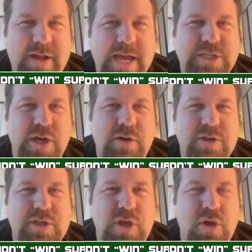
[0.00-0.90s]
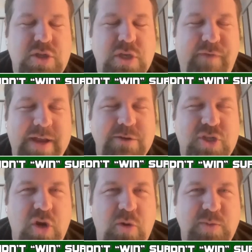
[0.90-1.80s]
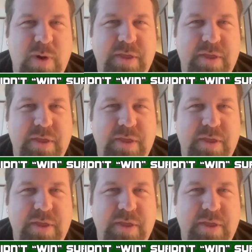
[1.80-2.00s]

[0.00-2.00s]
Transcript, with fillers: Okay, so the final score was what?